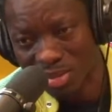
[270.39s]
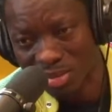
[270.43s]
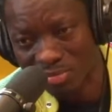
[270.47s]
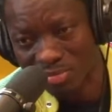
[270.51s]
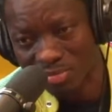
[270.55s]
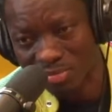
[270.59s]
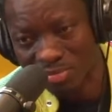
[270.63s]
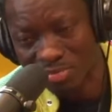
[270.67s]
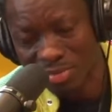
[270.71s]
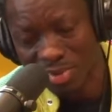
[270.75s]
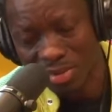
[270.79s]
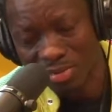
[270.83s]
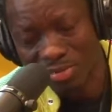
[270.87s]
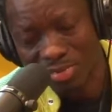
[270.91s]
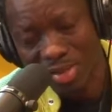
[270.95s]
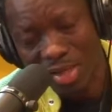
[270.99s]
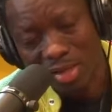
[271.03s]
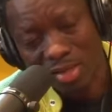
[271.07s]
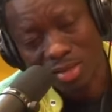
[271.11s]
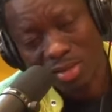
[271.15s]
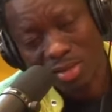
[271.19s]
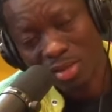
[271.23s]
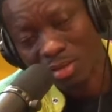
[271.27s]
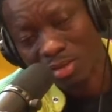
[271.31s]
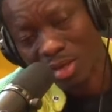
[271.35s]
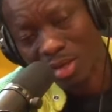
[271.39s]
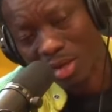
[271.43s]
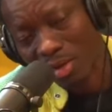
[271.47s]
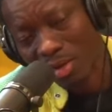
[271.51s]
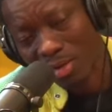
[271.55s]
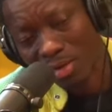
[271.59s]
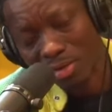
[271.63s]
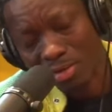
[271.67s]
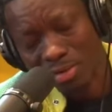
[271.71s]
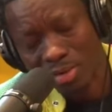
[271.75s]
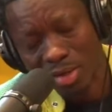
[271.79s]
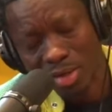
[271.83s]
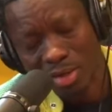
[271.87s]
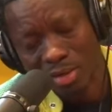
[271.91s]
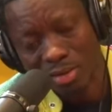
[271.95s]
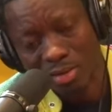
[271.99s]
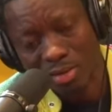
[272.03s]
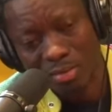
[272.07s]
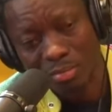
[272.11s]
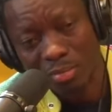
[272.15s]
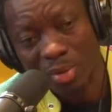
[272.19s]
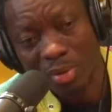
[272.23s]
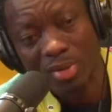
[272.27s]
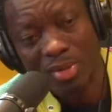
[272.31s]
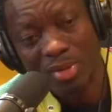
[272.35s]
Yeah, yeah, man. So I don't, I
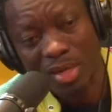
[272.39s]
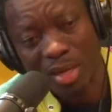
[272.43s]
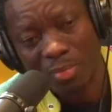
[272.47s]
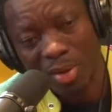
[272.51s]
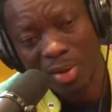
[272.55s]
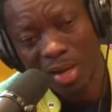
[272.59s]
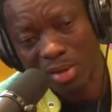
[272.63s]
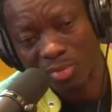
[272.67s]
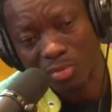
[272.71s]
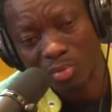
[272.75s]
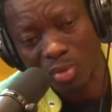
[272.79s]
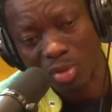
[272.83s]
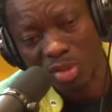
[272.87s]
don't. But yeah, bad.